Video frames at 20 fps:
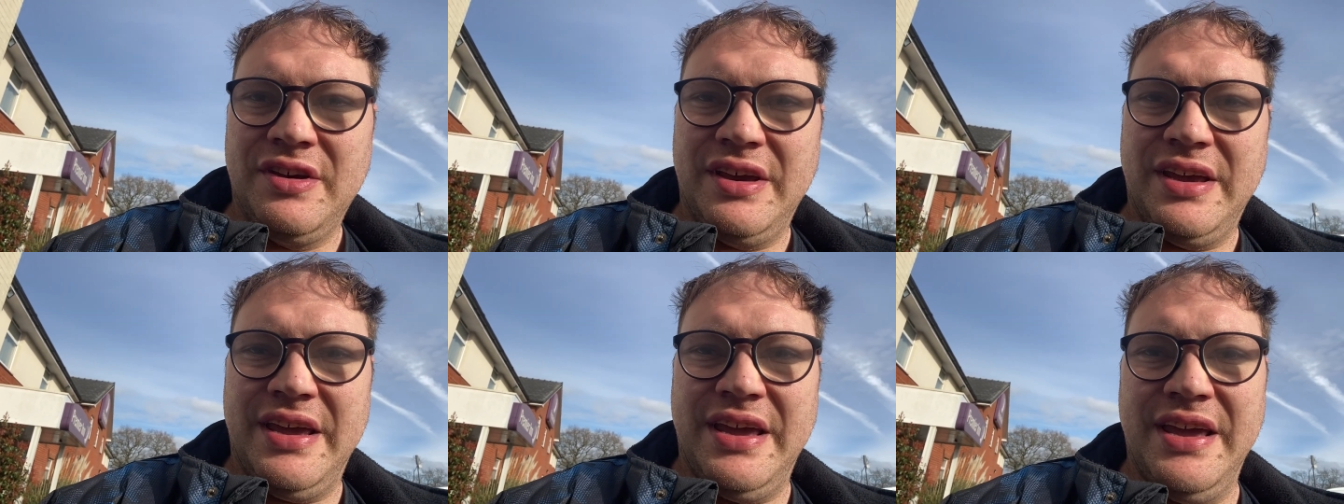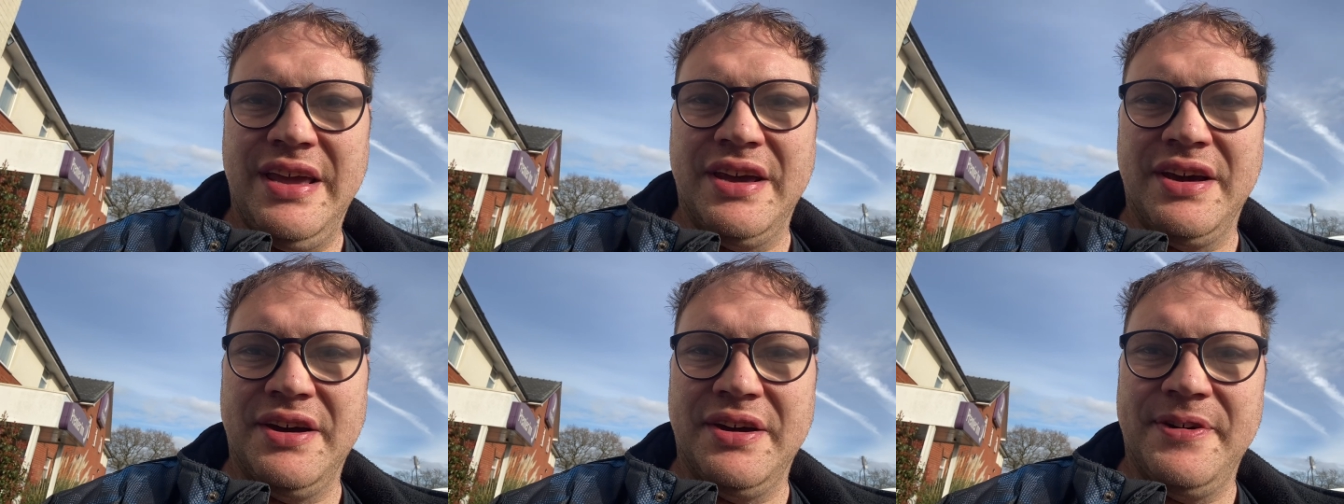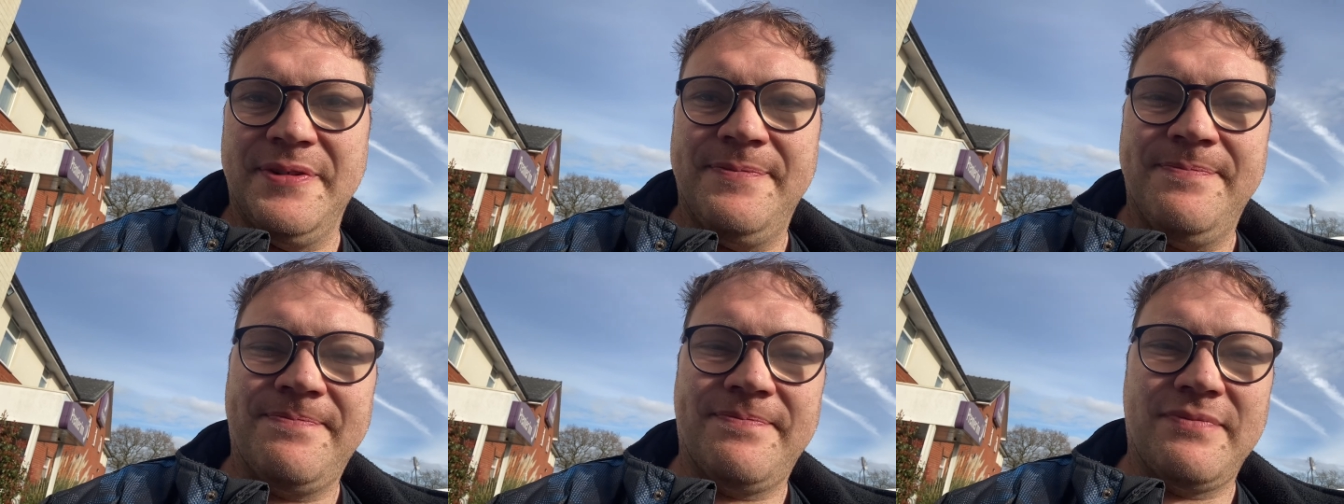
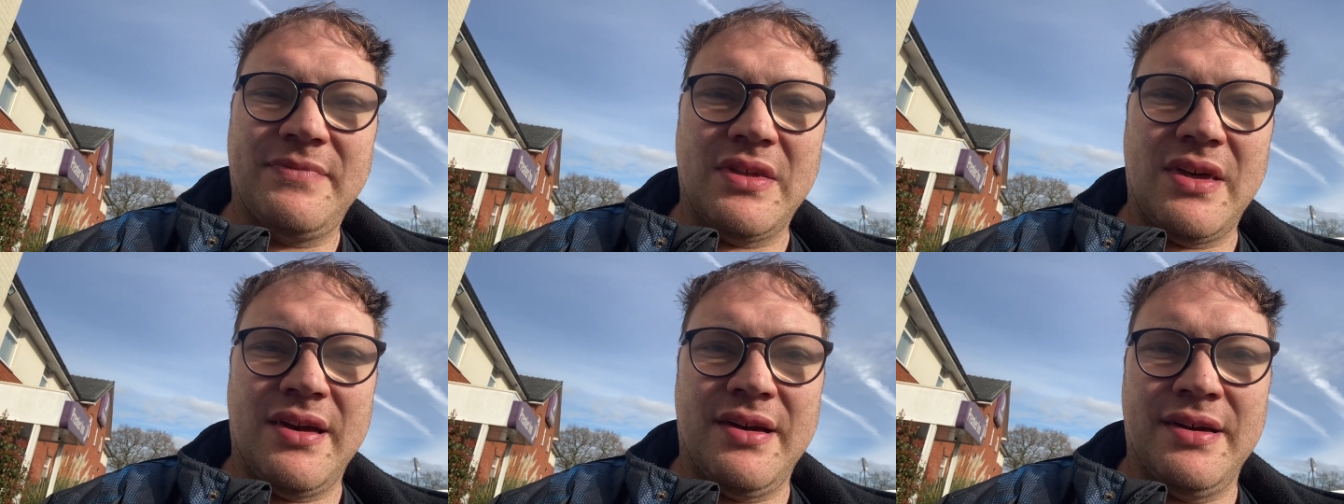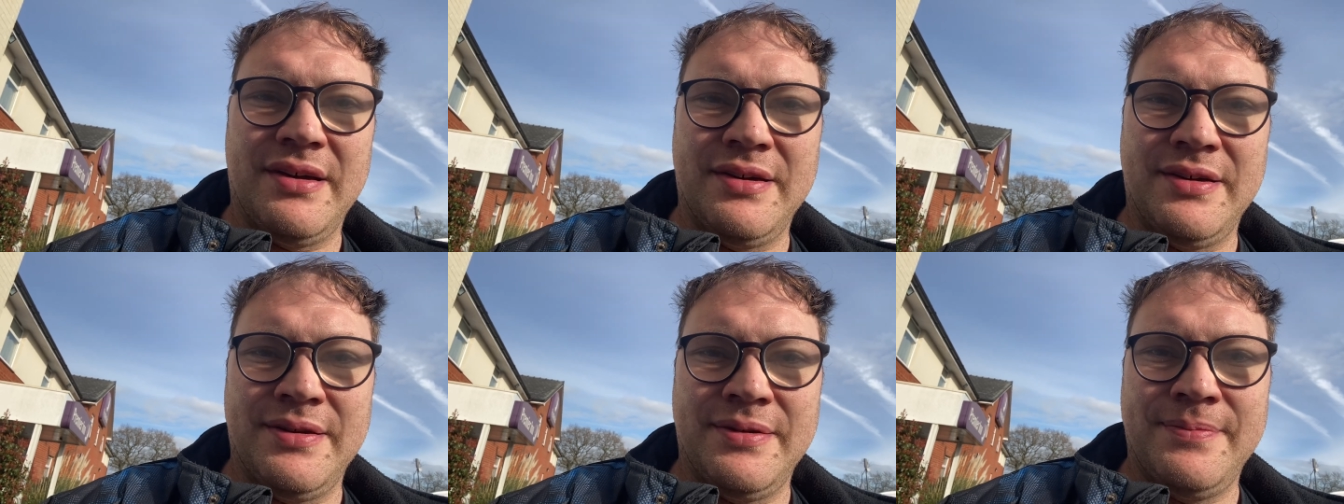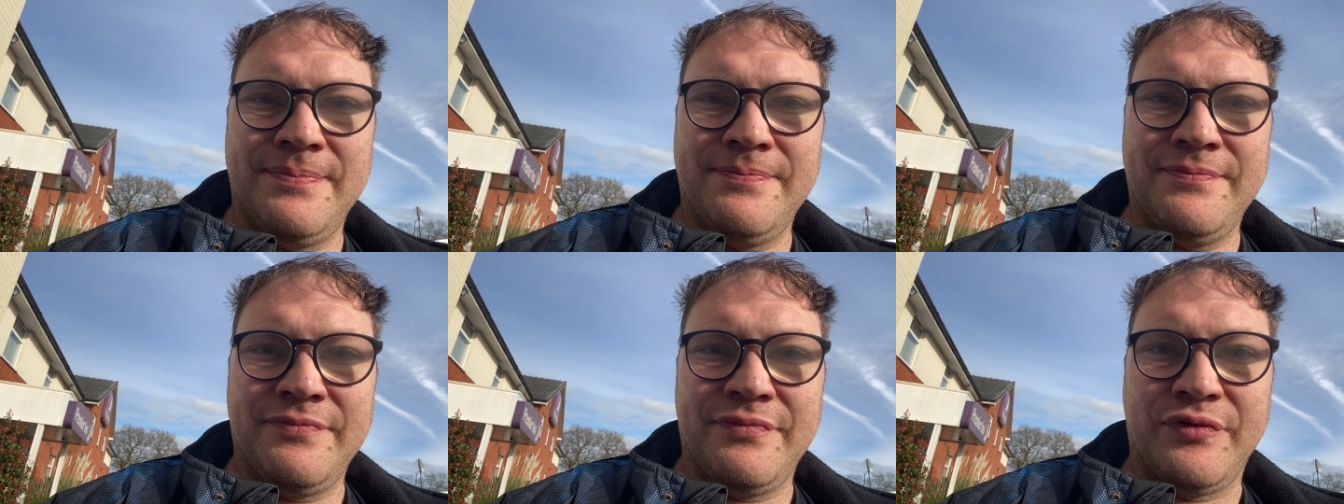here
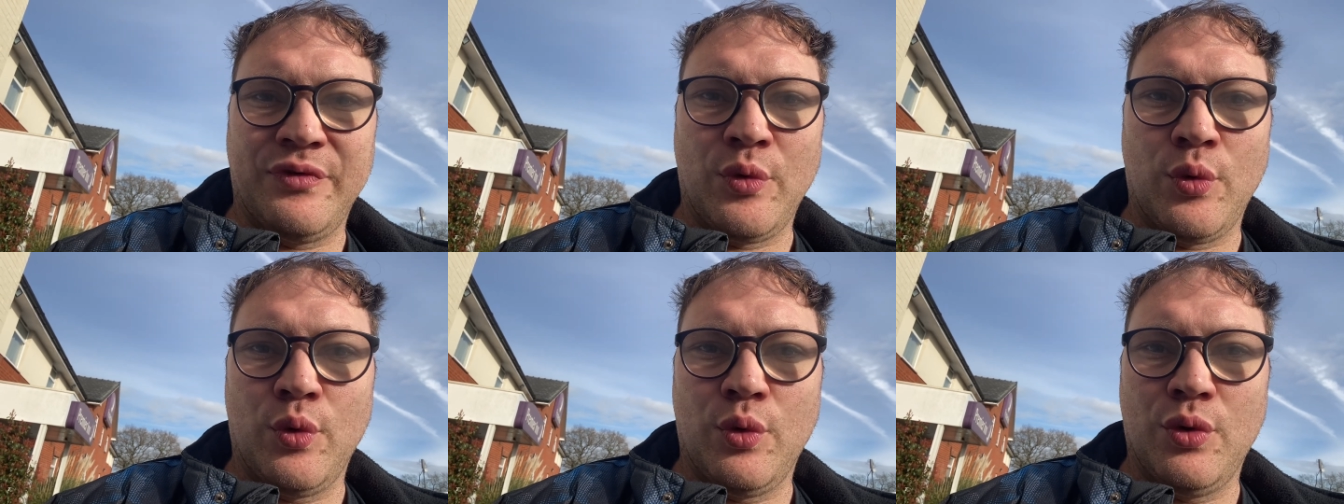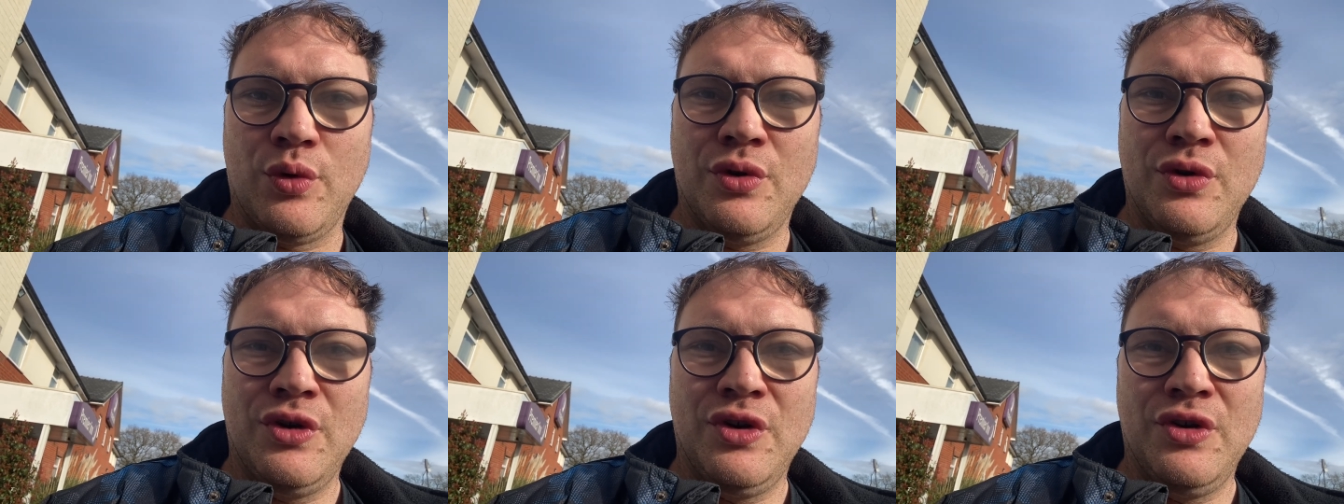um, for